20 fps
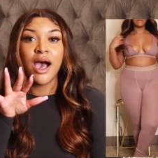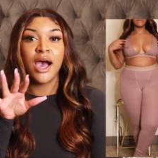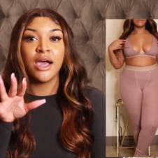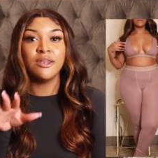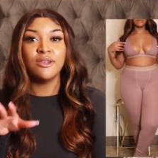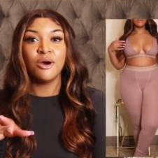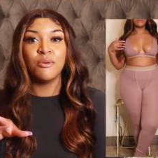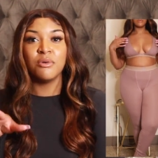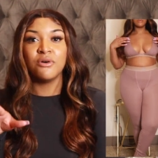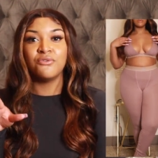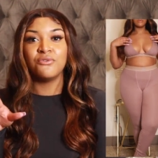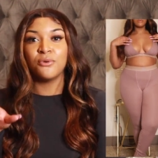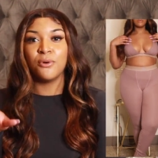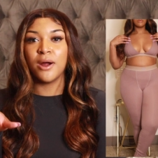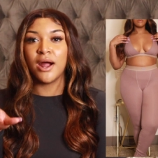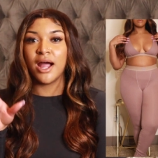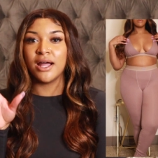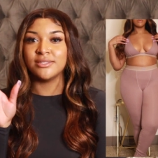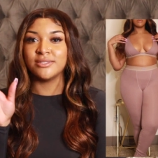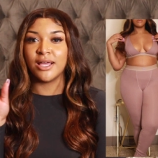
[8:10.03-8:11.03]
I know
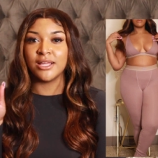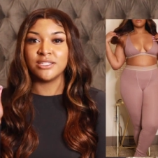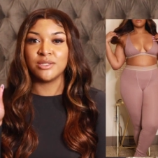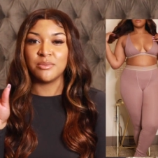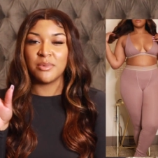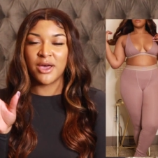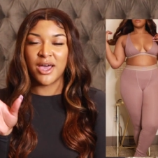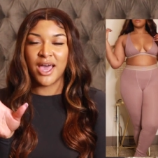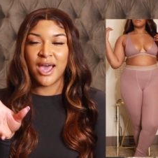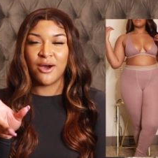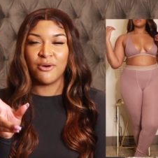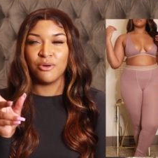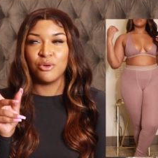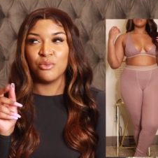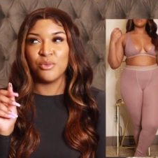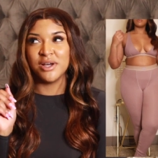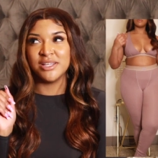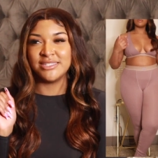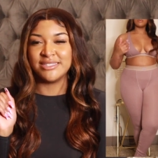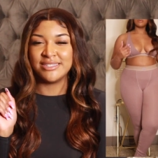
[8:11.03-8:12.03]
before I talked about how
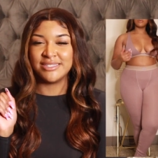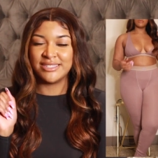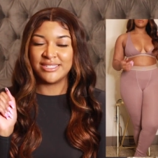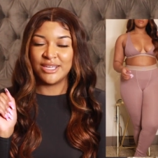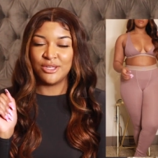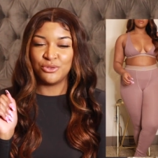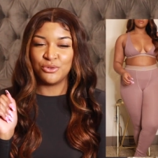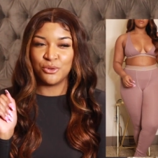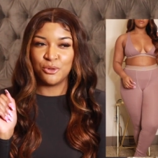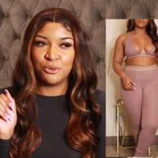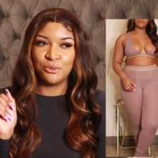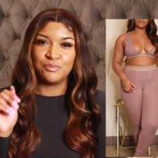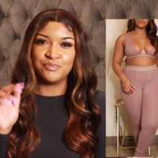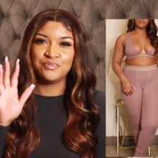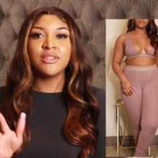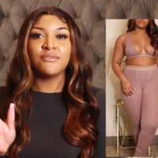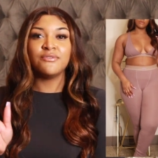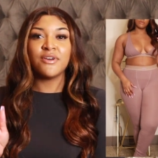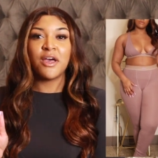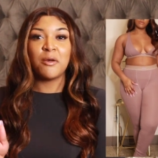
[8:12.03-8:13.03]
it wasn't see-through
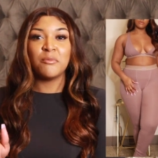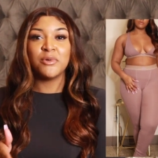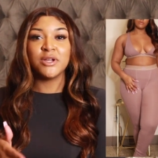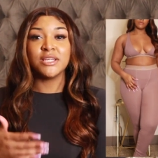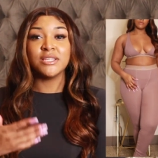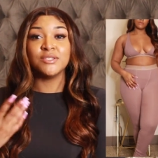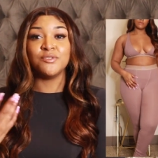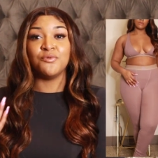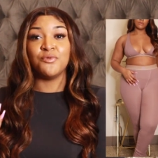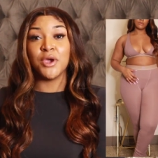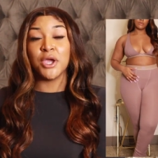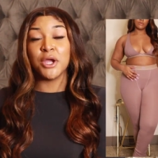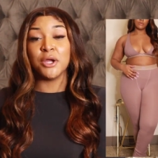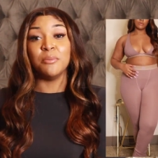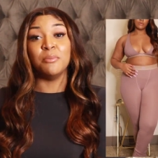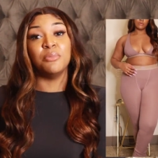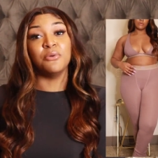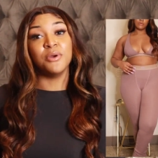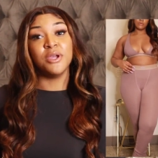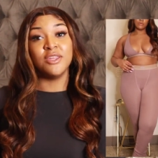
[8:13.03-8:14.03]
the fabric is
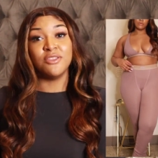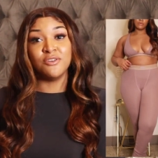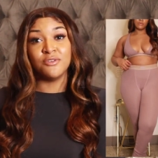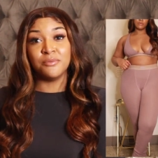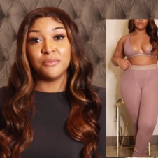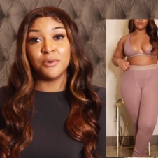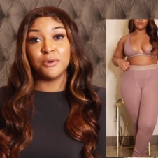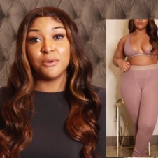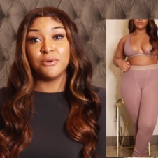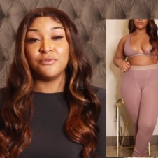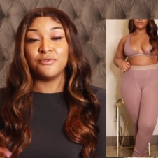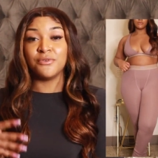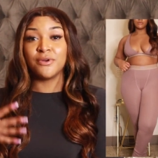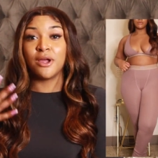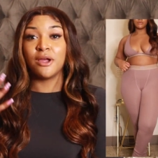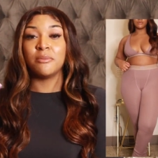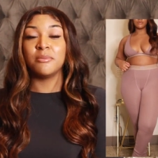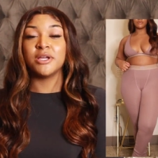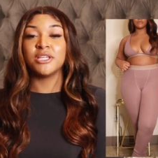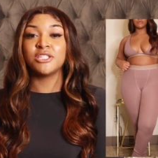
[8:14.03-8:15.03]
very breathable
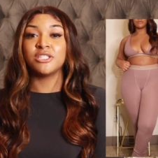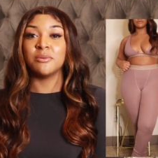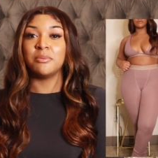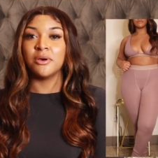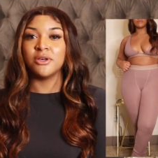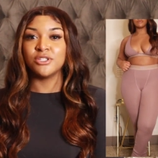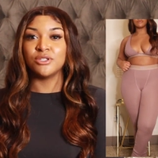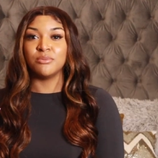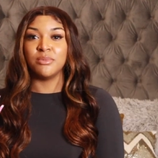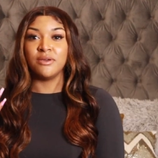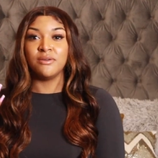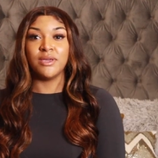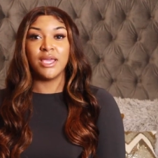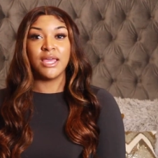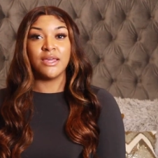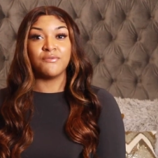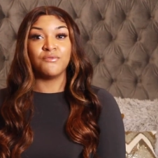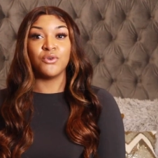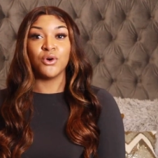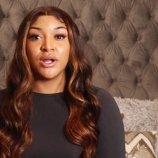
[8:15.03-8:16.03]
very much supposed to be
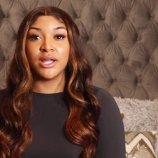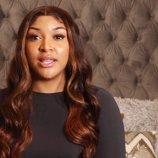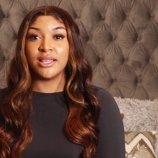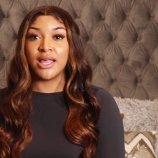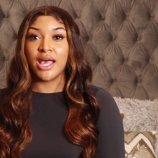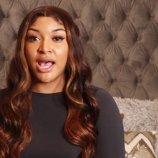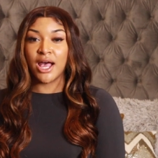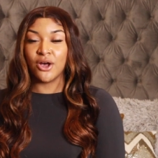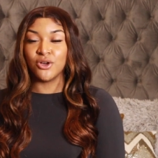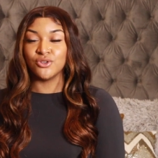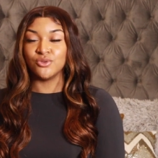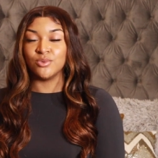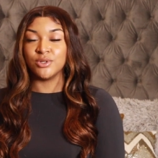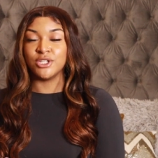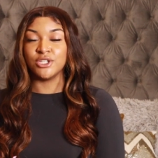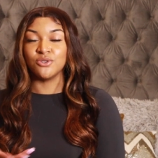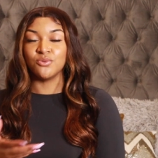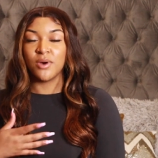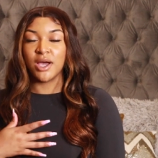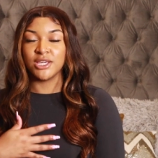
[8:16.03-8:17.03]
for in the house
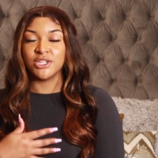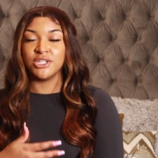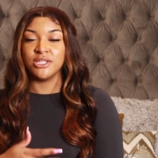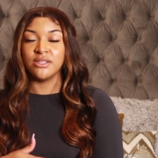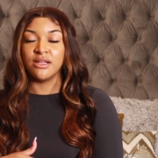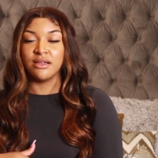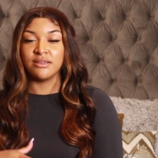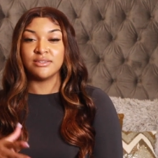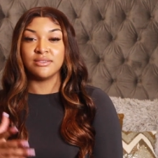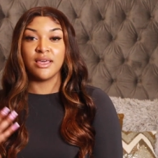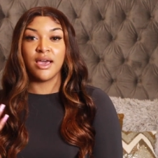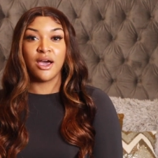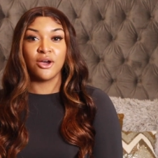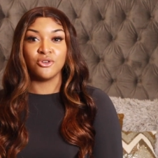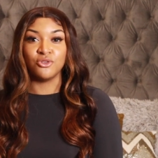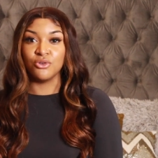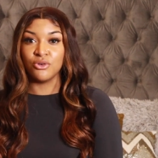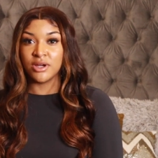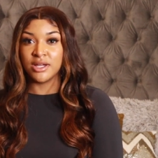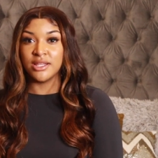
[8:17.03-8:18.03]
which is why she launched the
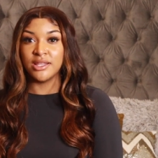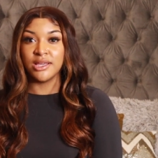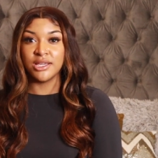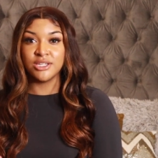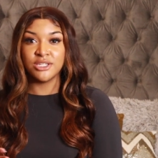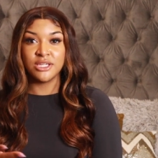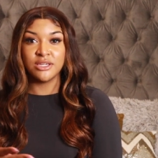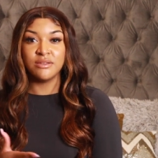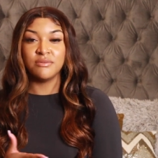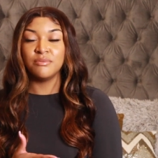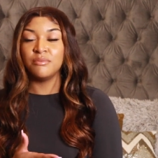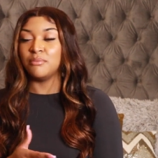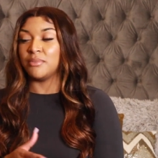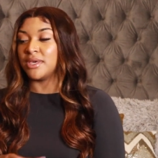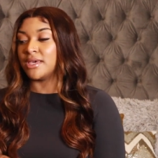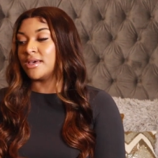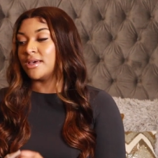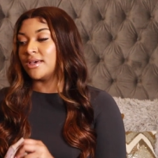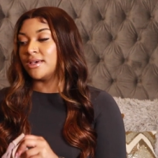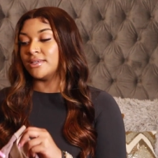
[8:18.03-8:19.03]
outdoor collection
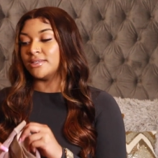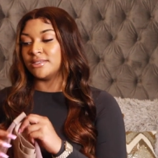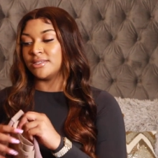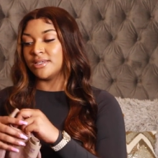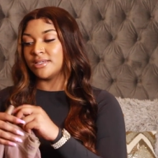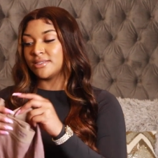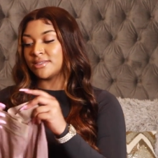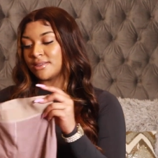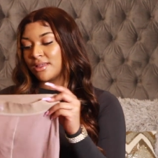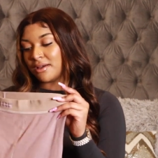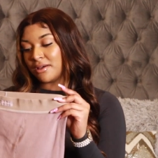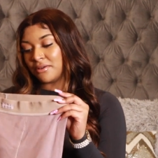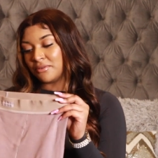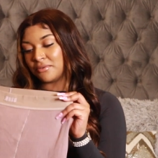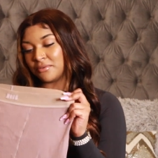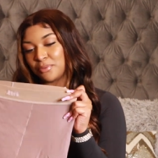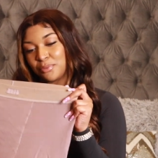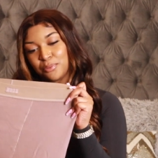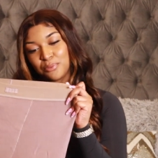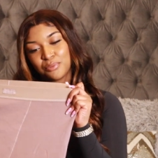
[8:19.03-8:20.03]
because this
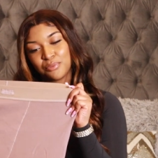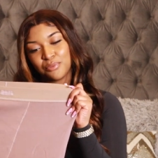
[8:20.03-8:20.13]
stuff